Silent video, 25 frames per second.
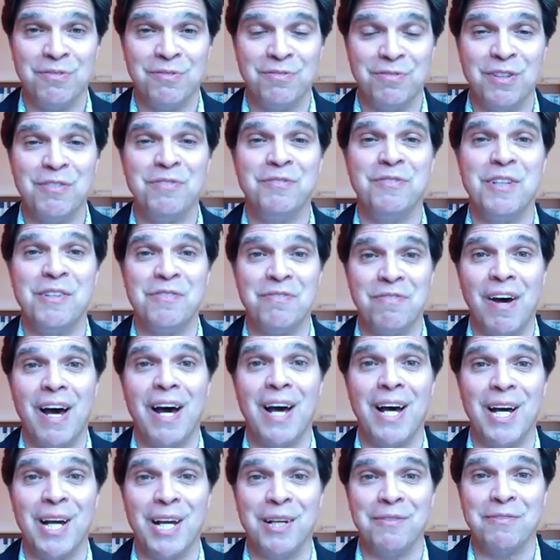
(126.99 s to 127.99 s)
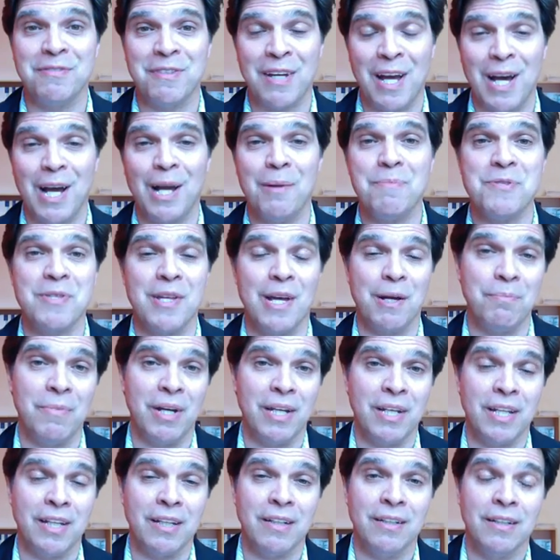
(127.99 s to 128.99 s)
55 times that
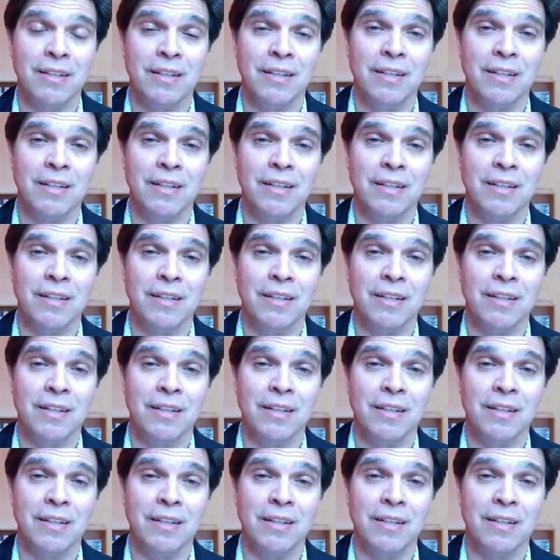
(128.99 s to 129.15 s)
many